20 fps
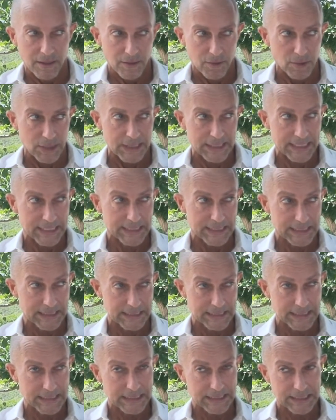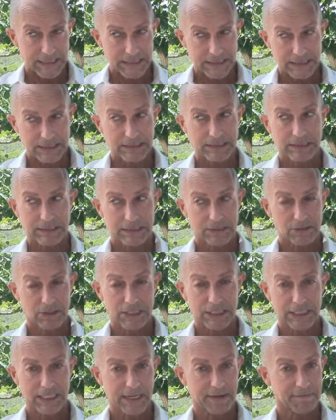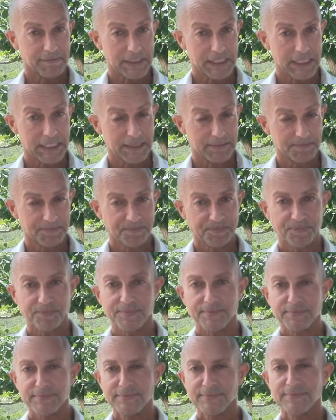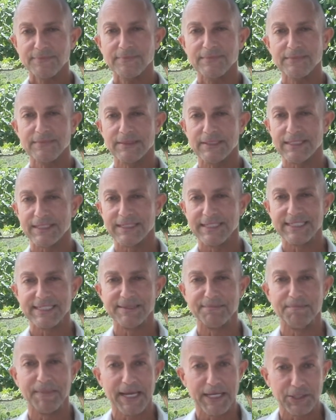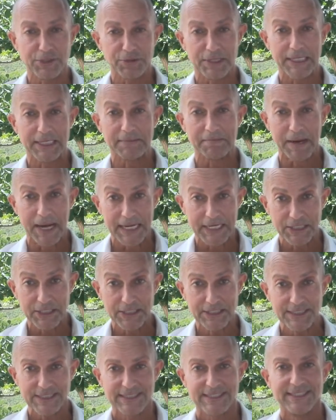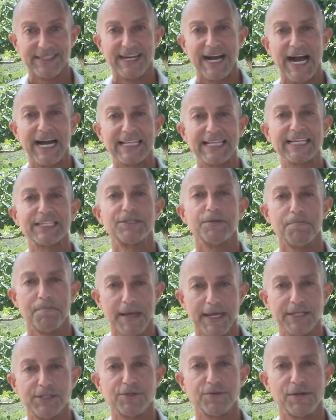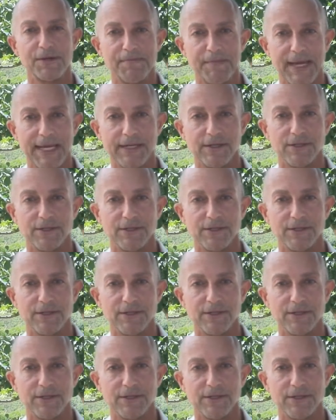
or a Lenten season or a lifetime majoring in minors? I like to major in